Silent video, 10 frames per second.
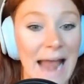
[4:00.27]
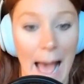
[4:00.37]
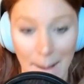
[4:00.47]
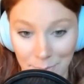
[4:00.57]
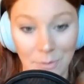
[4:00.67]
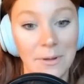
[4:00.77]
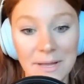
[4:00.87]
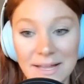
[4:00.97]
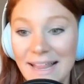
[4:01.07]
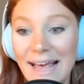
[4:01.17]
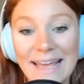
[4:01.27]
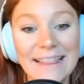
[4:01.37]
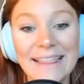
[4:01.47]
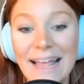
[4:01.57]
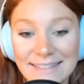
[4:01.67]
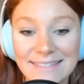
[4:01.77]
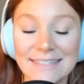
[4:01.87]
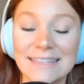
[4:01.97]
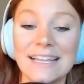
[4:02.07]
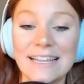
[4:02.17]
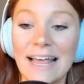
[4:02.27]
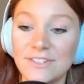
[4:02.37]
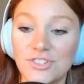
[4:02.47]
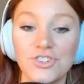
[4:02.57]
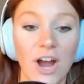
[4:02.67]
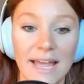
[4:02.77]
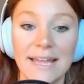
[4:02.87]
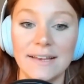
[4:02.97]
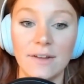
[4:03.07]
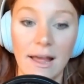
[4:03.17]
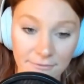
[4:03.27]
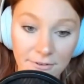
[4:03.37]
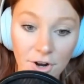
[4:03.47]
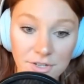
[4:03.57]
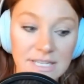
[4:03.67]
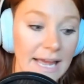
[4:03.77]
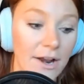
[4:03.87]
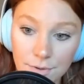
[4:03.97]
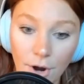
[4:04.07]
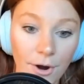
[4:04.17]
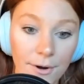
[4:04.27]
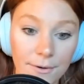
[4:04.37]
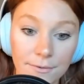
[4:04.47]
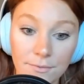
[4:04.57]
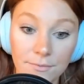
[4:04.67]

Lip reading: an apple. Like let's try and at first get our